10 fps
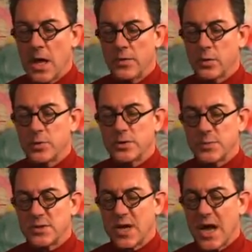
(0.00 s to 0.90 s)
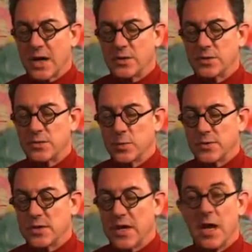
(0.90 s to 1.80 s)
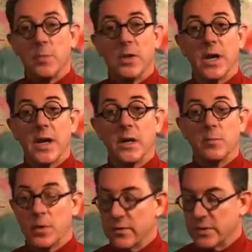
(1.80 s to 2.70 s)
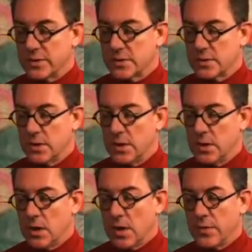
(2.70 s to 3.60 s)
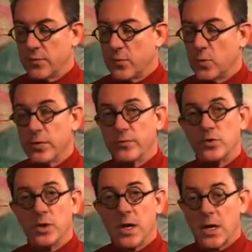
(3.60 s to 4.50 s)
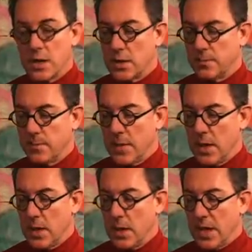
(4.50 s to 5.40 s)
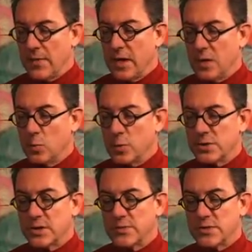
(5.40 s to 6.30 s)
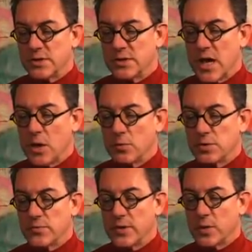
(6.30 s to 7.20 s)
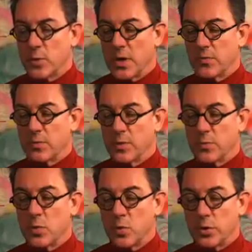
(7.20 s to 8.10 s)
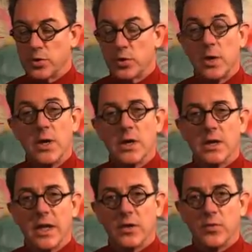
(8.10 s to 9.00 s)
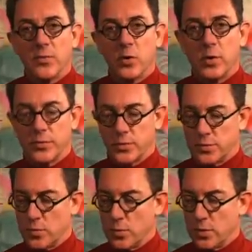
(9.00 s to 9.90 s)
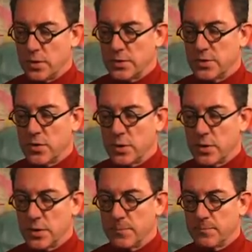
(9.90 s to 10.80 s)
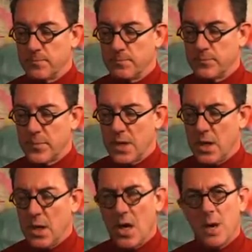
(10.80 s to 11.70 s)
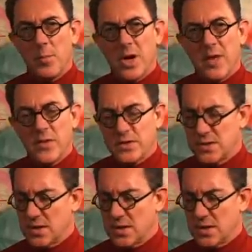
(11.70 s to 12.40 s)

The Christmas cactus was the ebon night above us on the 4th of July, and the hill which lifts this house fell away from the porch like the falter toward eternity. But on this